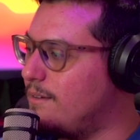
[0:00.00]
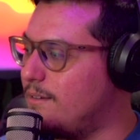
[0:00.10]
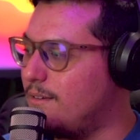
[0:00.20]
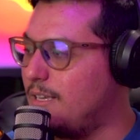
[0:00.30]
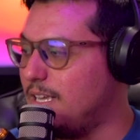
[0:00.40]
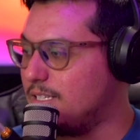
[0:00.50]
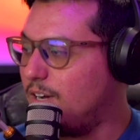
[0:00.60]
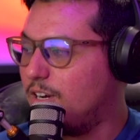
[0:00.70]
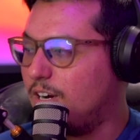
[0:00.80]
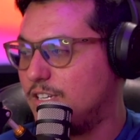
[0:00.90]
he's on
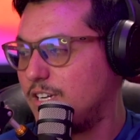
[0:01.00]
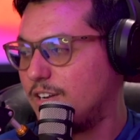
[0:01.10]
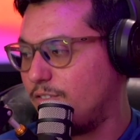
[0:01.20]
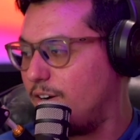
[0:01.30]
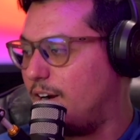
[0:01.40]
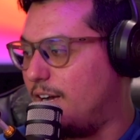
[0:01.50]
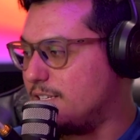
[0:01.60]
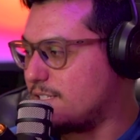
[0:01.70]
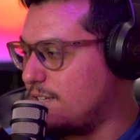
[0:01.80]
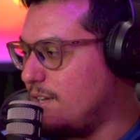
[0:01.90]
contract for
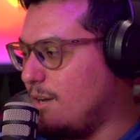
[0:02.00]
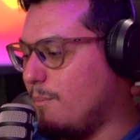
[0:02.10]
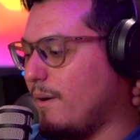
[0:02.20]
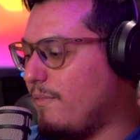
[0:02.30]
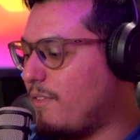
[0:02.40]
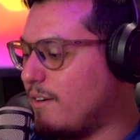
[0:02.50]
us, but there's